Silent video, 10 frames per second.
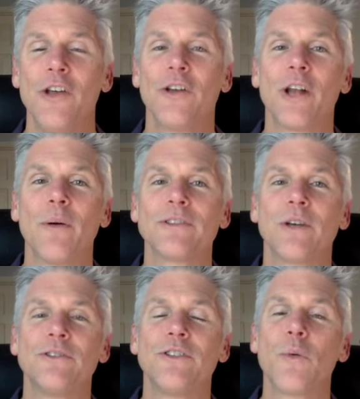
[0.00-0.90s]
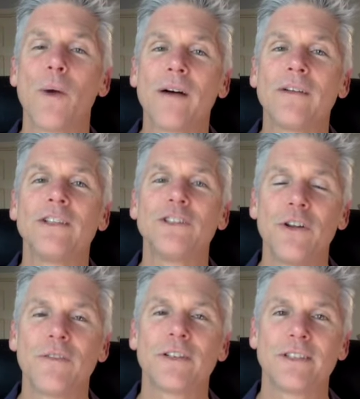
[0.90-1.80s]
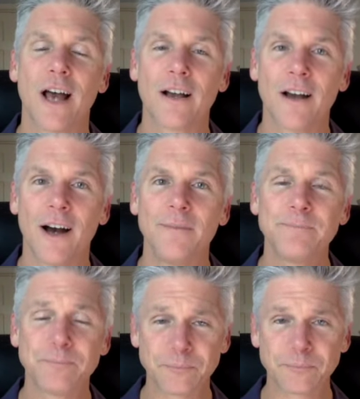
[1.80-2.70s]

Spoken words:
You can always go to thewellnessuniverse.com.